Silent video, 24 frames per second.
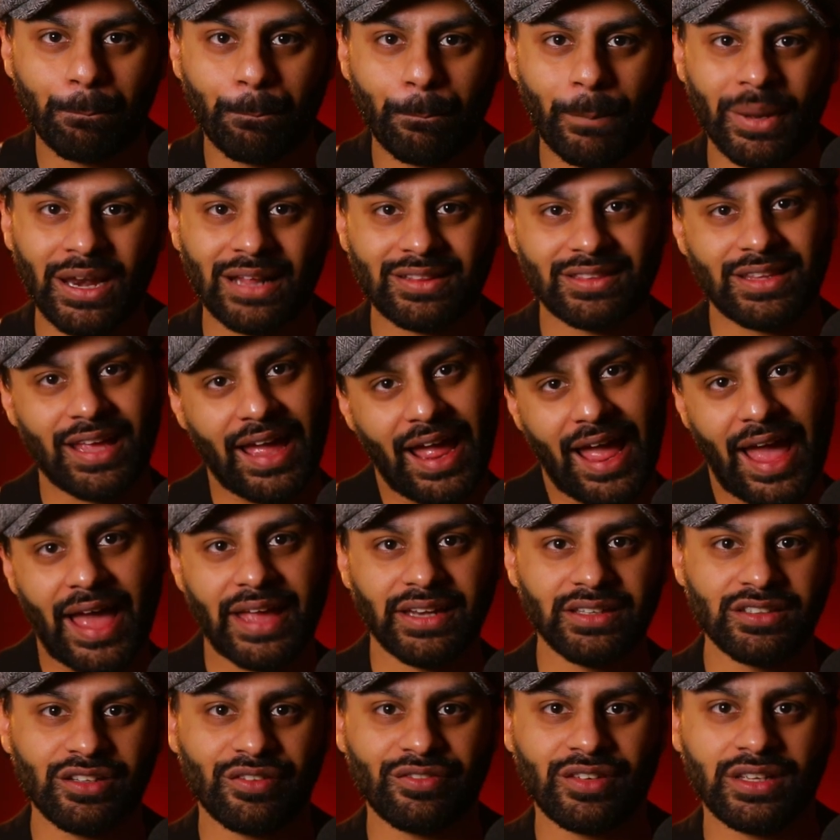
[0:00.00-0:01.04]
But at the
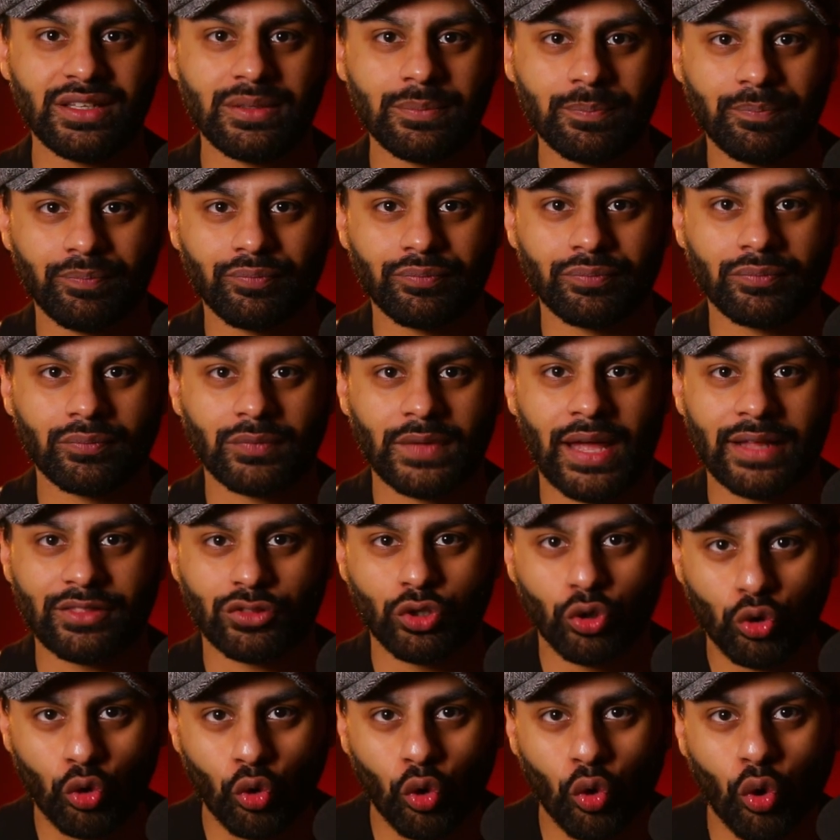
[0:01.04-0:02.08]
end of it, at
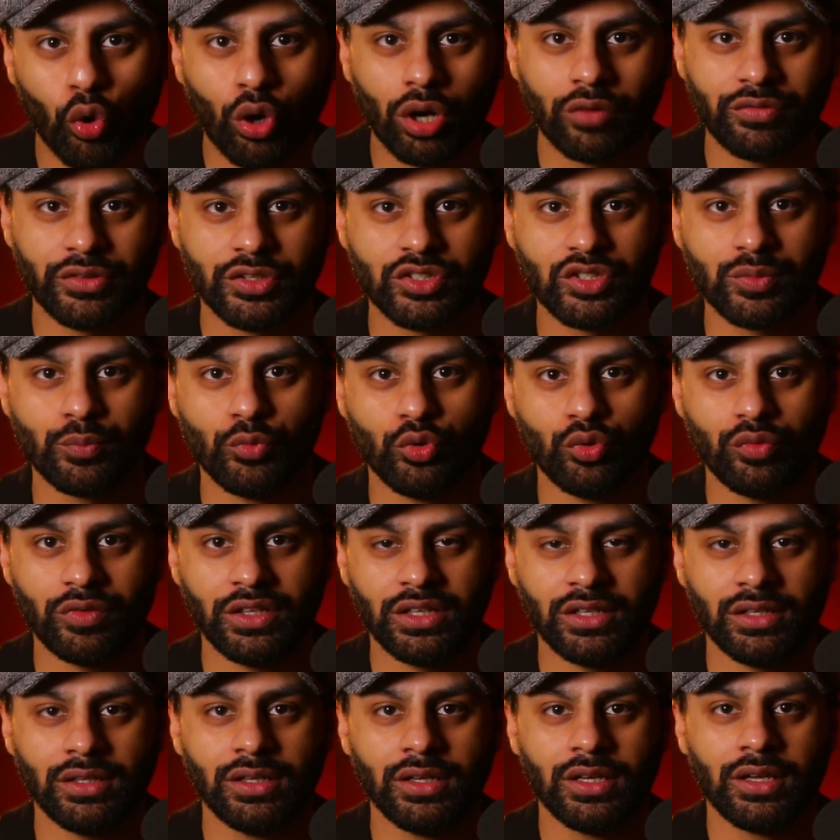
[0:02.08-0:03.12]
the core of this
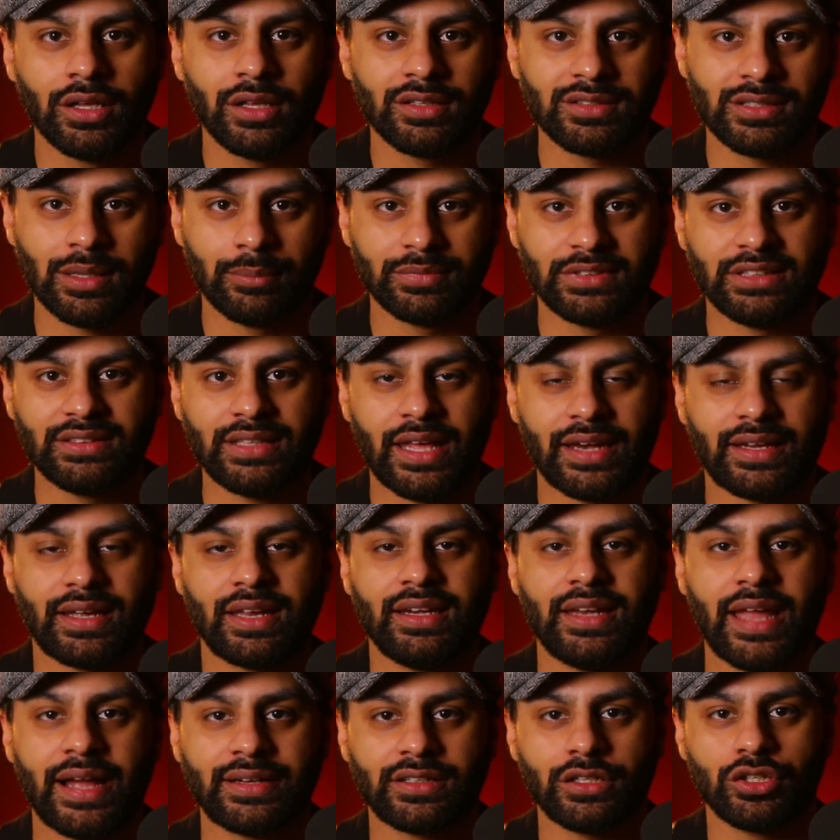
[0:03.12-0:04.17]
movie, something that
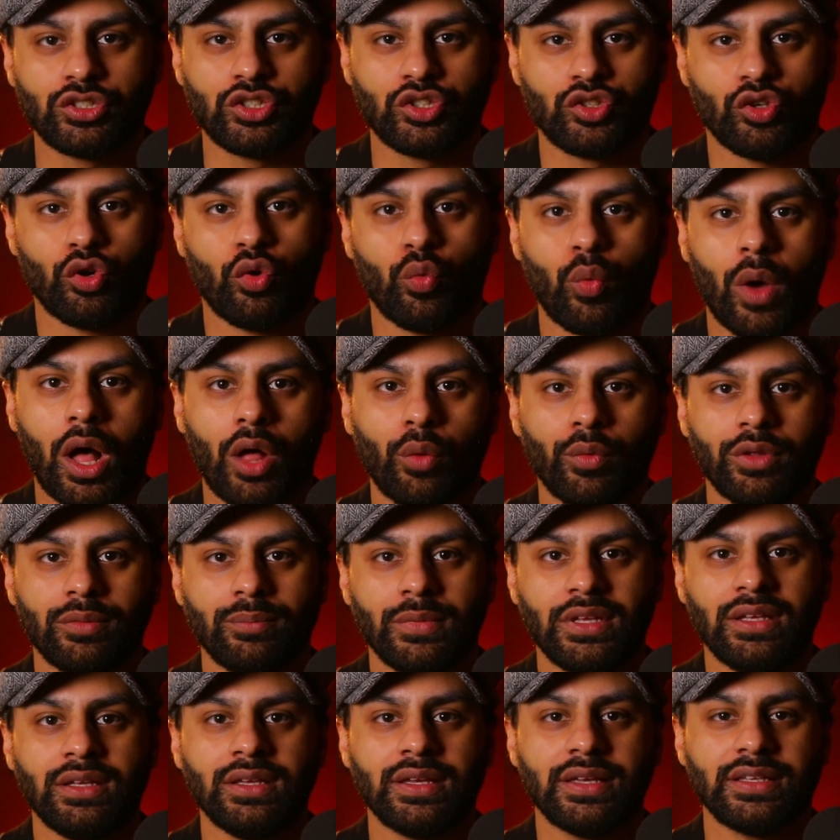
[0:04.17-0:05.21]
connected so well with
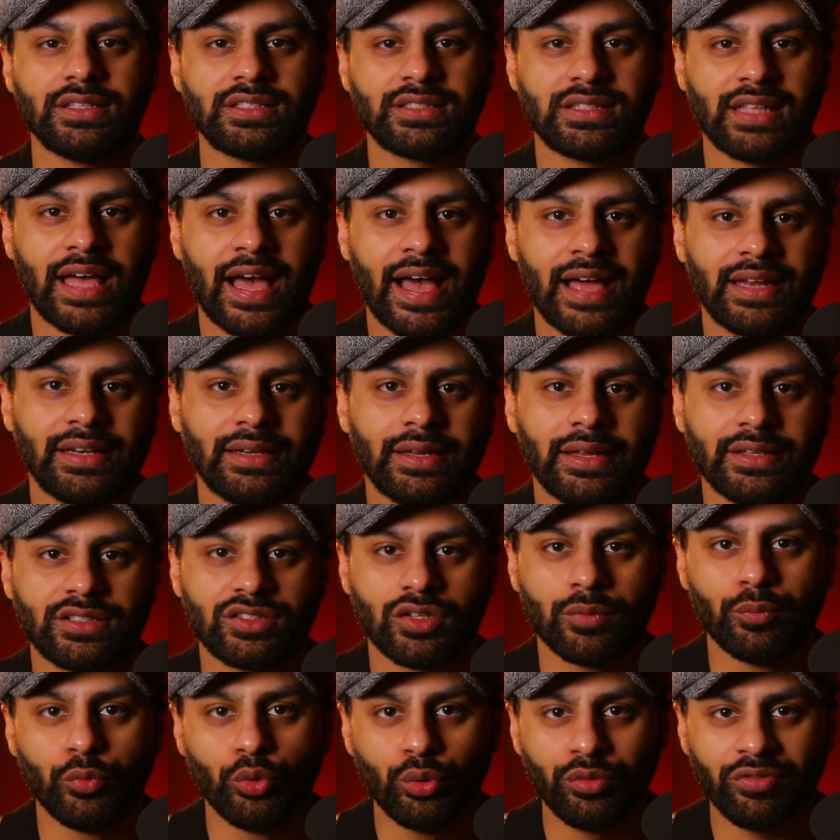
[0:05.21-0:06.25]
me is that it's
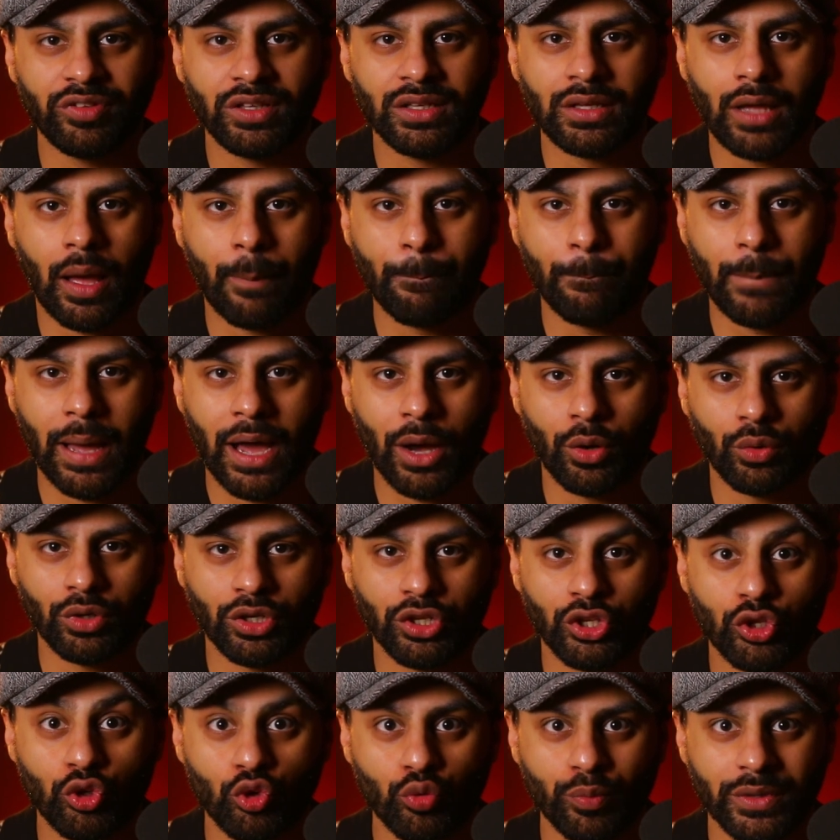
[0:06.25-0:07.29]
a movie about
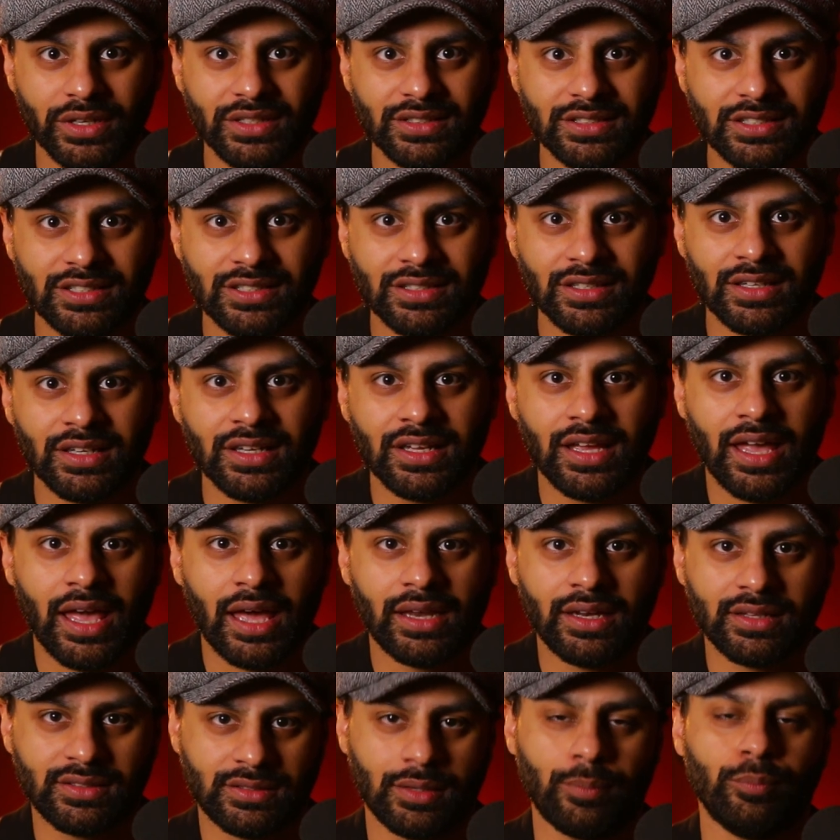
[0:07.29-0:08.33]
humans
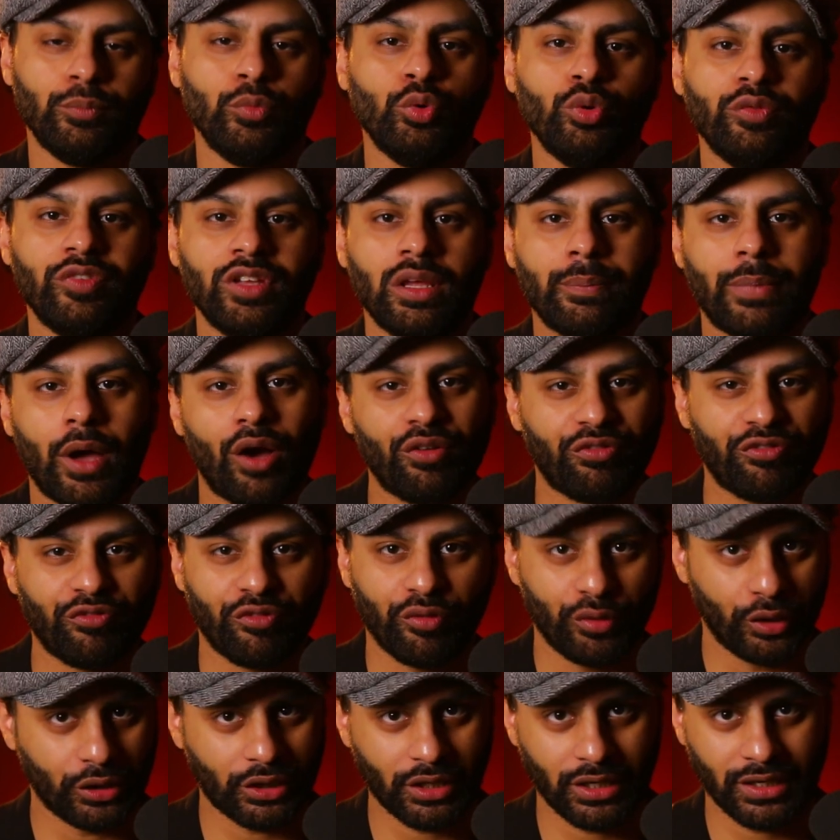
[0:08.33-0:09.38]
and it's a movie about
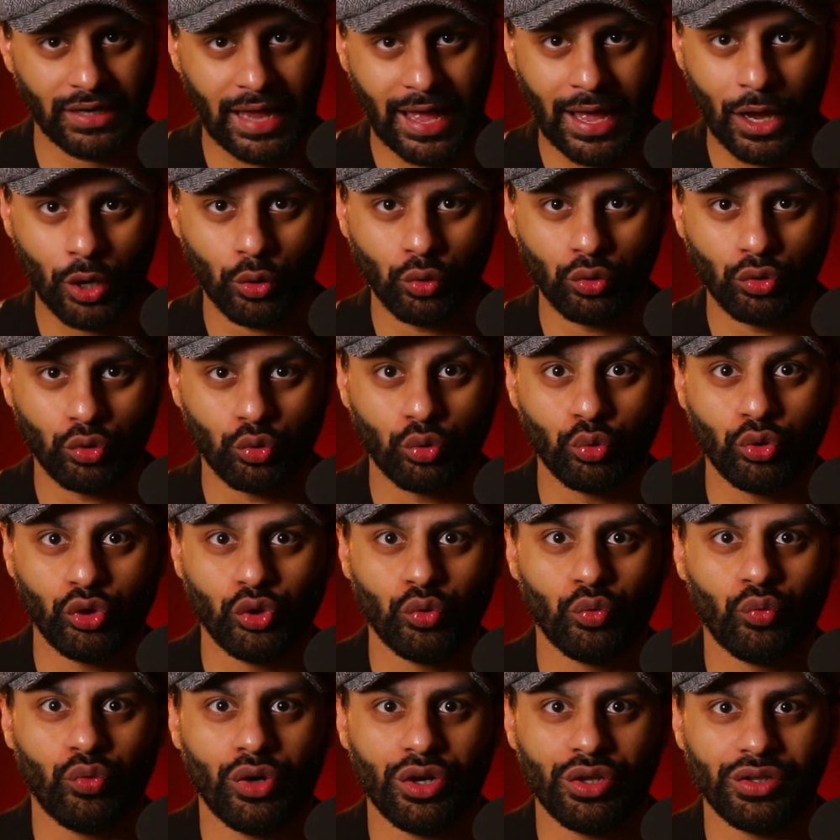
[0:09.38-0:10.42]
figuring out who
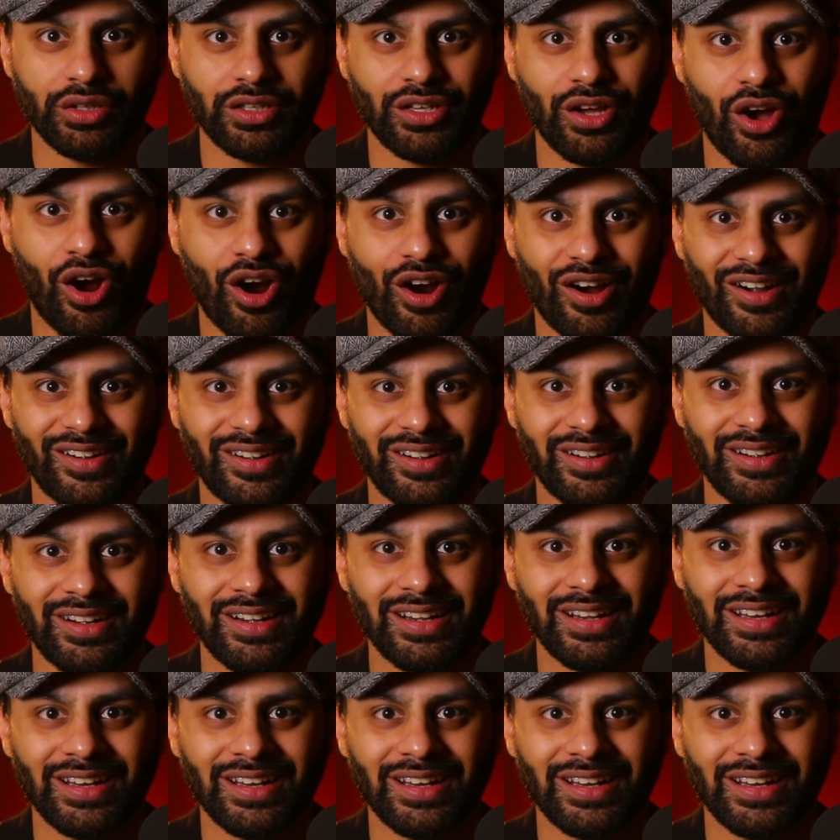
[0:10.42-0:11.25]
you really are.